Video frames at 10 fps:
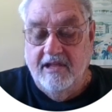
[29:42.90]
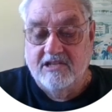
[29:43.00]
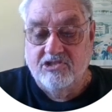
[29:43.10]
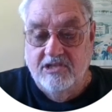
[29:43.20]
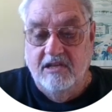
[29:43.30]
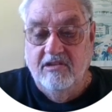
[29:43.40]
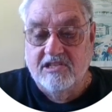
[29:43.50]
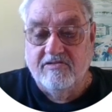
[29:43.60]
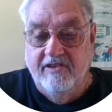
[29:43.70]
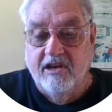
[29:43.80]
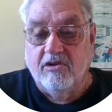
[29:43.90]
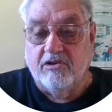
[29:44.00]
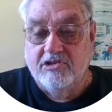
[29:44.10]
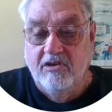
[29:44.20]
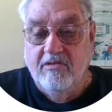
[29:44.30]
send this vehicle
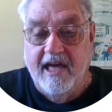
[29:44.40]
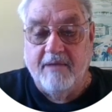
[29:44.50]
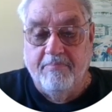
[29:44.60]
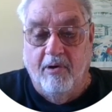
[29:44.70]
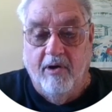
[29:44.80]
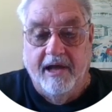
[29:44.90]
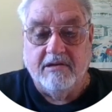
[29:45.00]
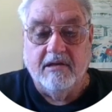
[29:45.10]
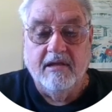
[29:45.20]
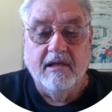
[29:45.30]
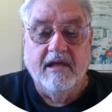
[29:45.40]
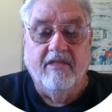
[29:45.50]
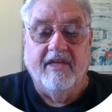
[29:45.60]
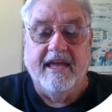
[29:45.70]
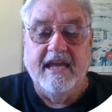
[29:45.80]
to that point.
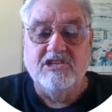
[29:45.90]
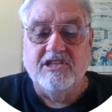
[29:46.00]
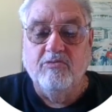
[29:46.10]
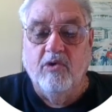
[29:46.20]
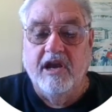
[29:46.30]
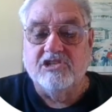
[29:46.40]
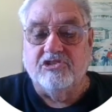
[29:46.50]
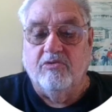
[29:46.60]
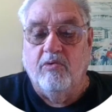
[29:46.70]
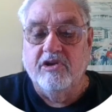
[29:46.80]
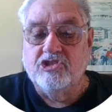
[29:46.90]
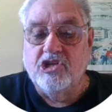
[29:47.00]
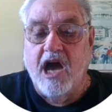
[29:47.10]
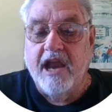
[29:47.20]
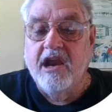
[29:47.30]
The easy one is the
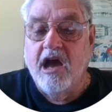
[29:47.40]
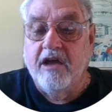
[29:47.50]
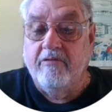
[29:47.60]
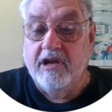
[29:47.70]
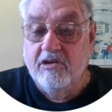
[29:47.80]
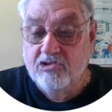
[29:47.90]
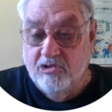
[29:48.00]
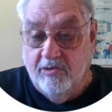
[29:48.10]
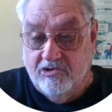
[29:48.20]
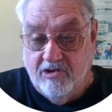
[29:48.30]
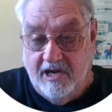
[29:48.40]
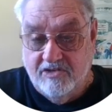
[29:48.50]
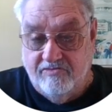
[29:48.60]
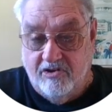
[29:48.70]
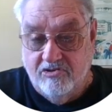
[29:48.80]
one-shot non-reusable
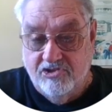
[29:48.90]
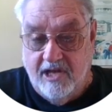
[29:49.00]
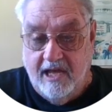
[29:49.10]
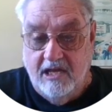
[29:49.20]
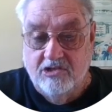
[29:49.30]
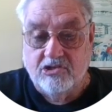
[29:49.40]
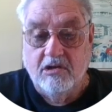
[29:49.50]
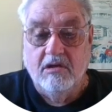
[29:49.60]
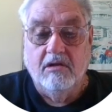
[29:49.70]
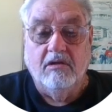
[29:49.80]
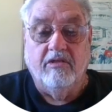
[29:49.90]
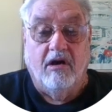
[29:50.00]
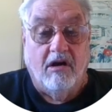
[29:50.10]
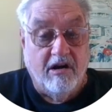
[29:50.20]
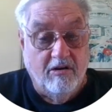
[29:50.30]
transfer stage. The
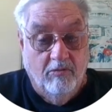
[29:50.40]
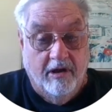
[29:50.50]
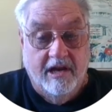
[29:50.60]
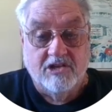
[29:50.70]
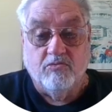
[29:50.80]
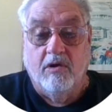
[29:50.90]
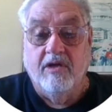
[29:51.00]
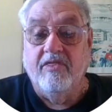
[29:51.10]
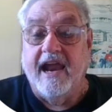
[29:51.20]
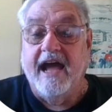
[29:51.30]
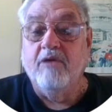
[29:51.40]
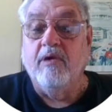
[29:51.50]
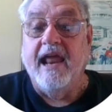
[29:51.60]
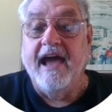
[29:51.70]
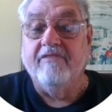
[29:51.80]
hard one is one that I
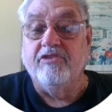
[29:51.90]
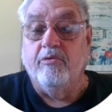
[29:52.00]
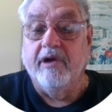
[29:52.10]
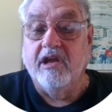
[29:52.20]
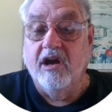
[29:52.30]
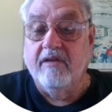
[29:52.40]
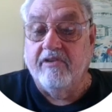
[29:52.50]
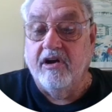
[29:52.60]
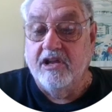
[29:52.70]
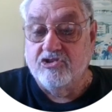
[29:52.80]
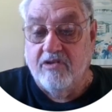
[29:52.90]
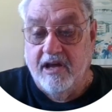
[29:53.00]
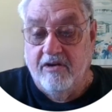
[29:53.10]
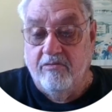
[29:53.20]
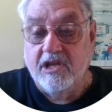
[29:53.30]
would have to recover and try
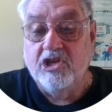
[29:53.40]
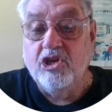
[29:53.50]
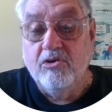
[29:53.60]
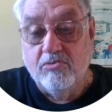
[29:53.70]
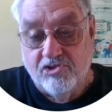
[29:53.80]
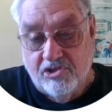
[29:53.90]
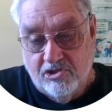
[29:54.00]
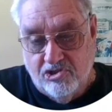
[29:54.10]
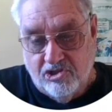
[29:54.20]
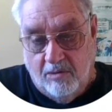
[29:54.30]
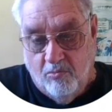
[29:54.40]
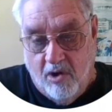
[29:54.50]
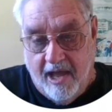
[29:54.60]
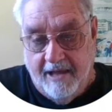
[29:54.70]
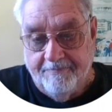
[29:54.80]
to reuse in some
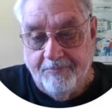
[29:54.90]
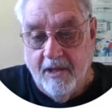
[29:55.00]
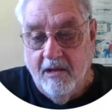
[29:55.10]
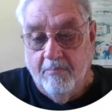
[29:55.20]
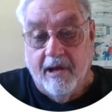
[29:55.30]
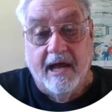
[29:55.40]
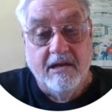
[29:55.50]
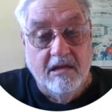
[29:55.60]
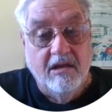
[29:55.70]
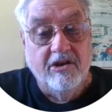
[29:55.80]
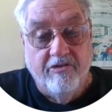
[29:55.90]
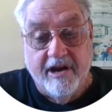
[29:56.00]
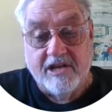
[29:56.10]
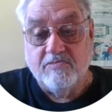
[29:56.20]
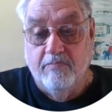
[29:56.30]
way. But I did
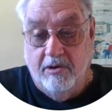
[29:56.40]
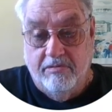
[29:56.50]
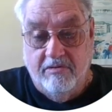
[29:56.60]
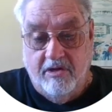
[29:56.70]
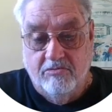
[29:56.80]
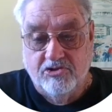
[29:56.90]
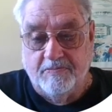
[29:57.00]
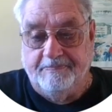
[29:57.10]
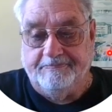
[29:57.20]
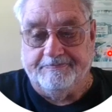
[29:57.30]
address both of those.